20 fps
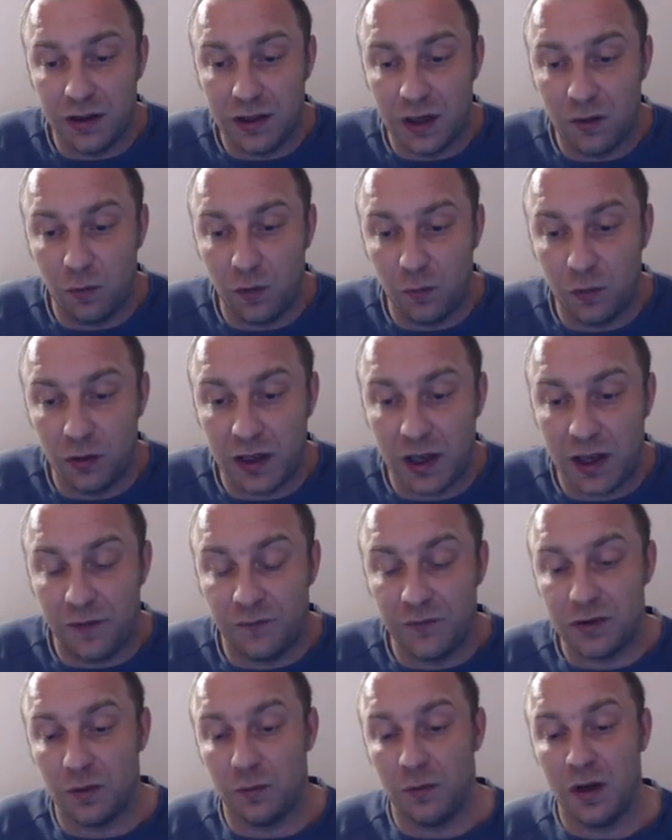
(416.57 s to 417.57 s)
then we would
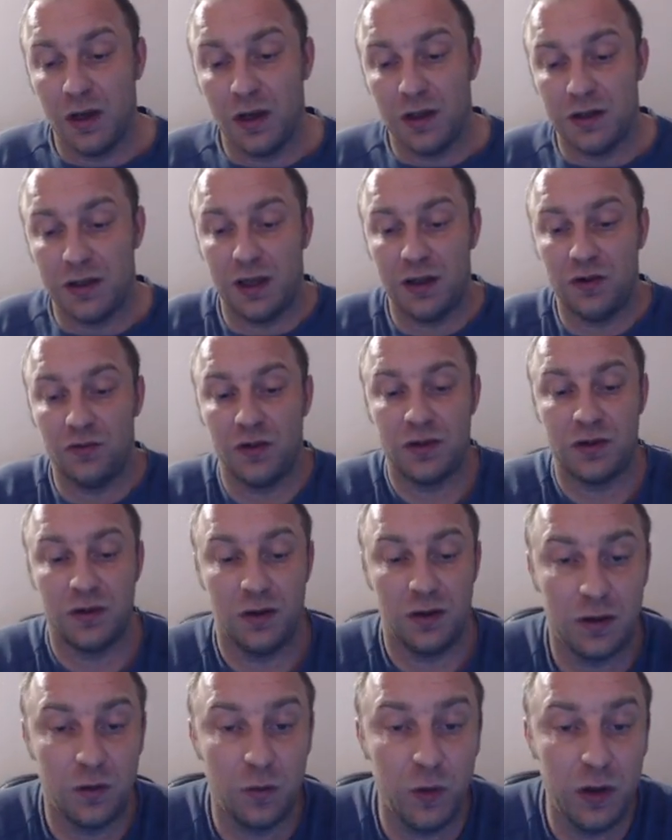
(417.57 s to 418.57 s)
have some dangerous
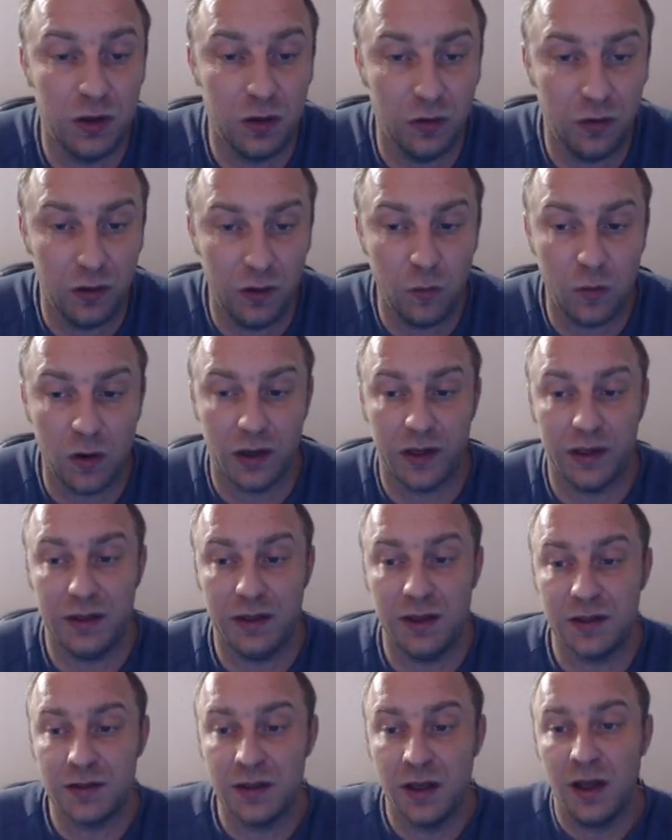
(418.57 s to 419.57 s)
queen to e one
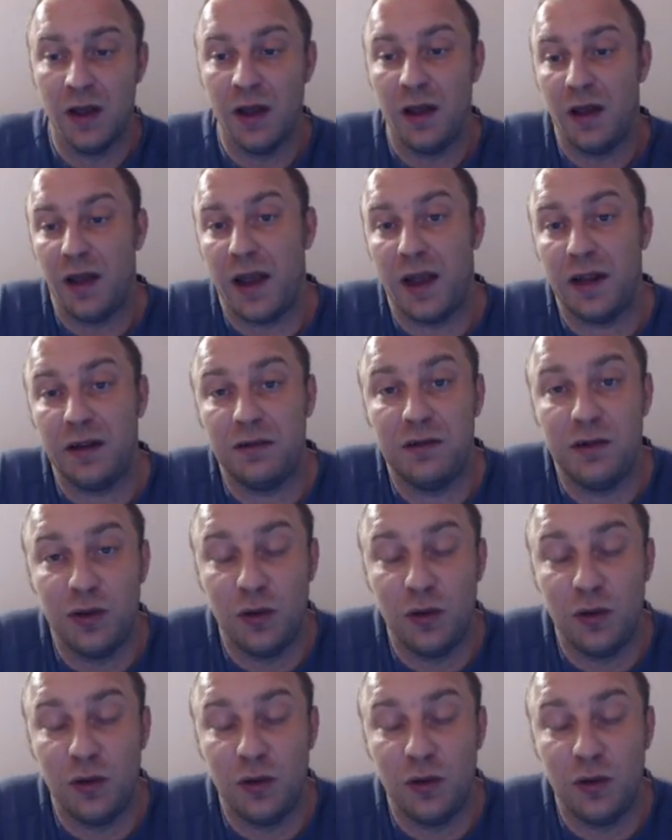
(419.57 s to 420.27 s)
ideas. And